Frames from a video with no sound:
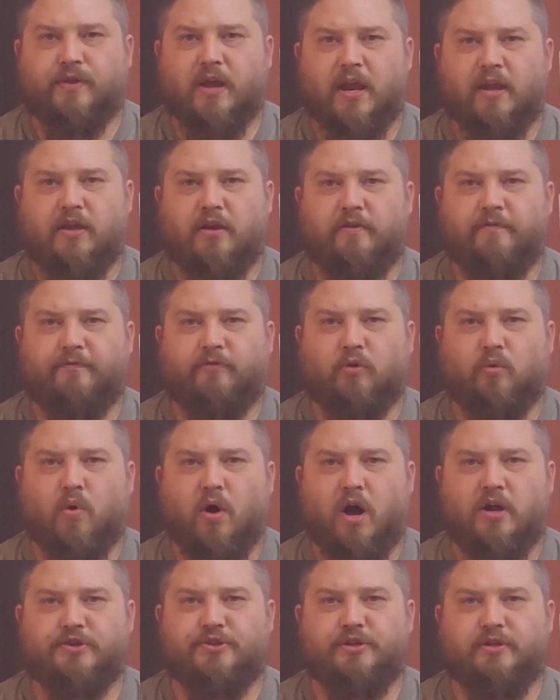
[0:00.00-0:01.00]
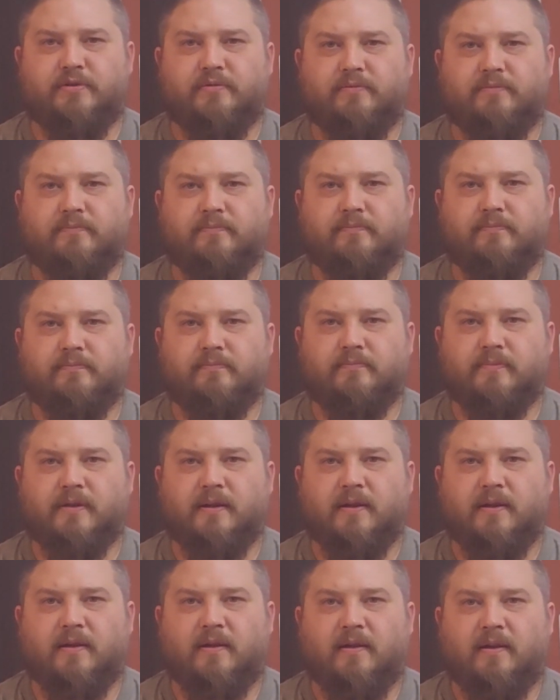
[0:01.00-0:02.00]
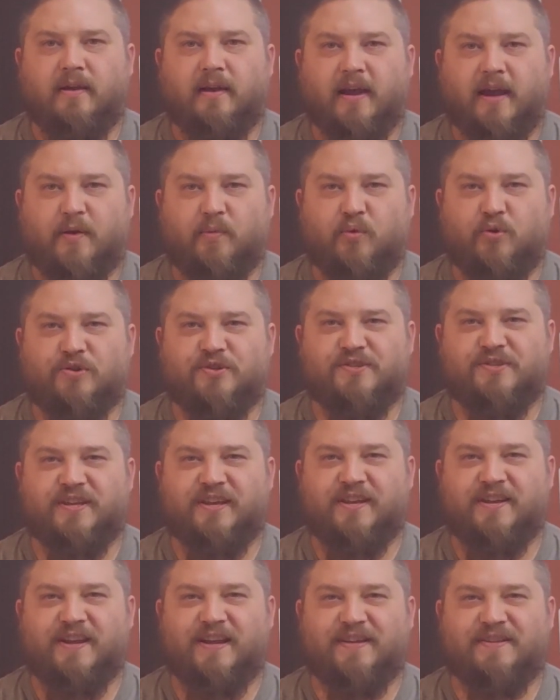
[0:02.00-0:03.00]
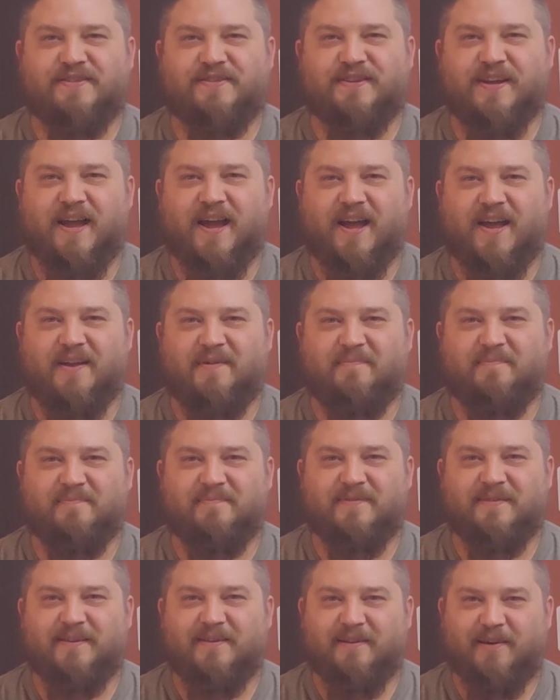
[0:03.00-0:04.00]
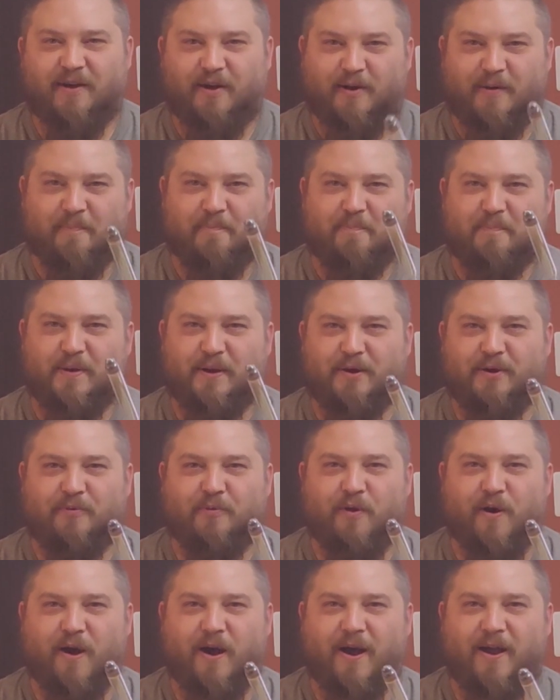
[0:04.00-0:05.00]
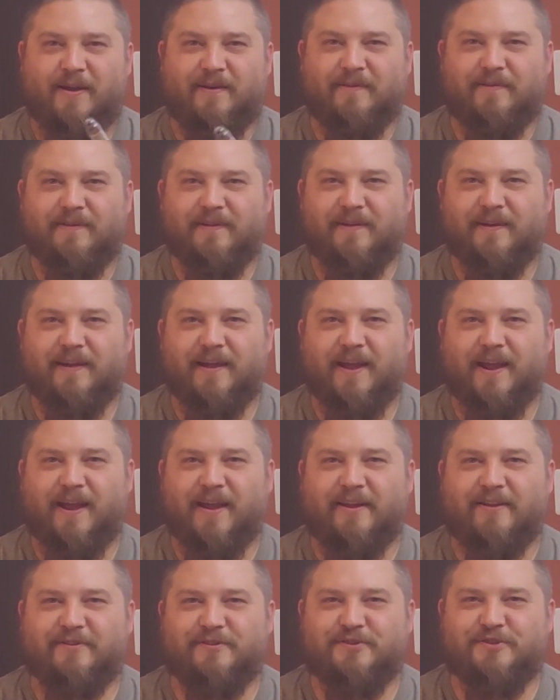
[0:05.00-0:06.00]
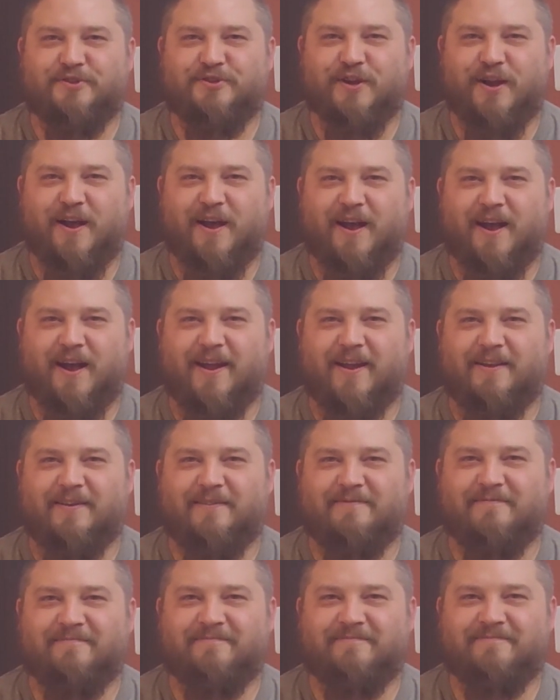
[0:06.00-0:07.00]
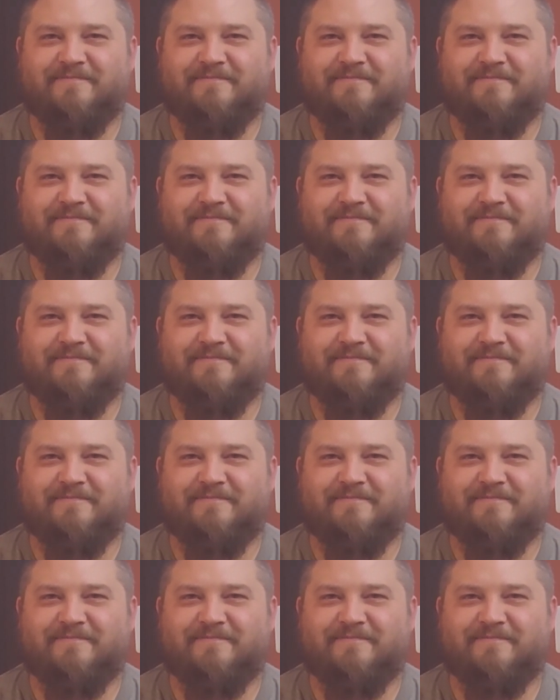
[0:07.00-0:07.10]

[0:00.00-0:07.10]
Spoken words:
thank you for watching, and we'll see you next time on Beer, Wine, and Shine.